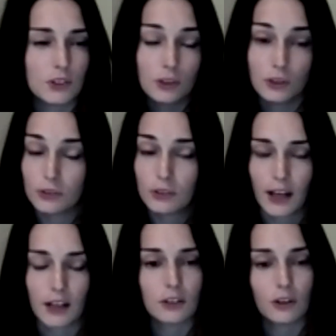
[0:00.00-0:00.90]
how
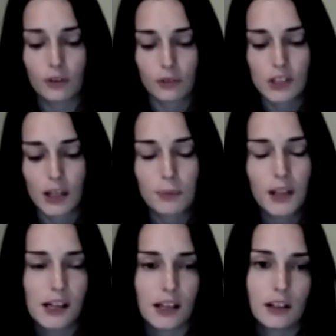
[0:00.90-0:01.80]
to go through town
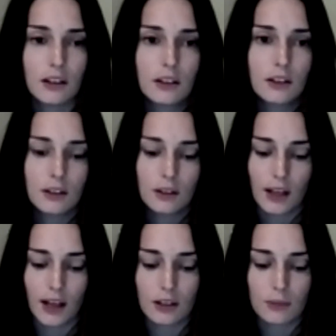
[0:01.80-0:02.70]
planning,
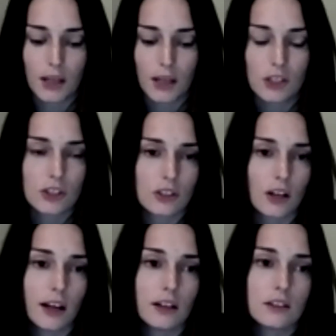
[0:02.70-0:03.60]
how to manage a
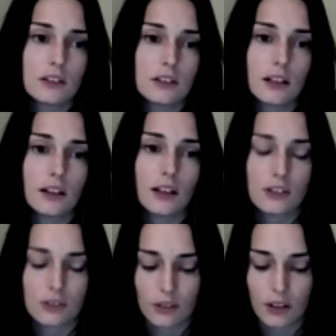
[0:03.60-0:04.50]
site, that
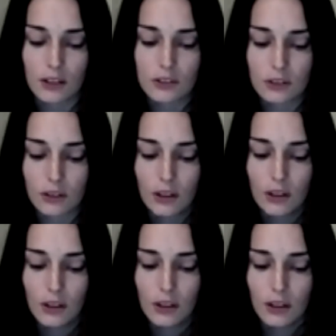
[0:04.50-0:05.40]
sort of thing. So
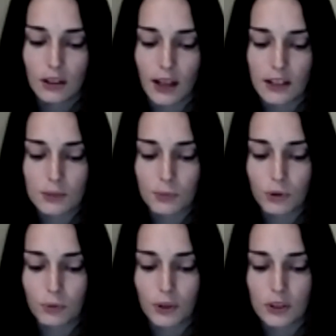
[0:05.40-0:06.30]
that's
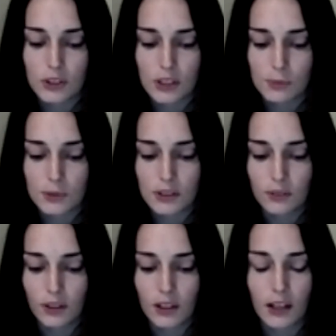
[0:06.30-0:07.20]
more project
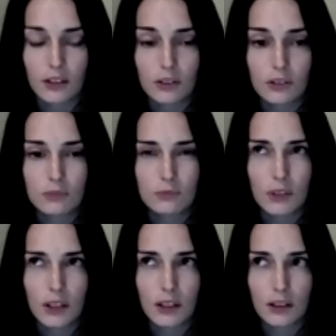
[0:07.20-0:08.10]
specific and
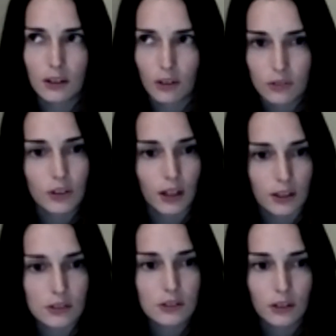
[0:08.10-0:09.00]
contract
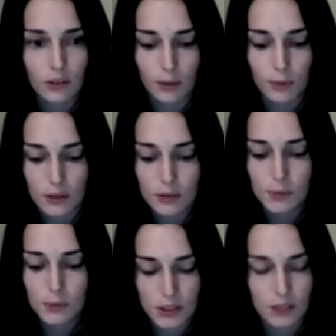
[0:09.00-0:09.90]
agreement
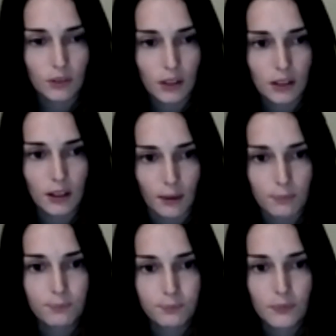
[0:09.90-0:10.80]
specific.
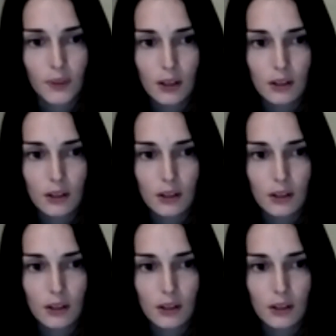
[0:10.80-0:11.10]
So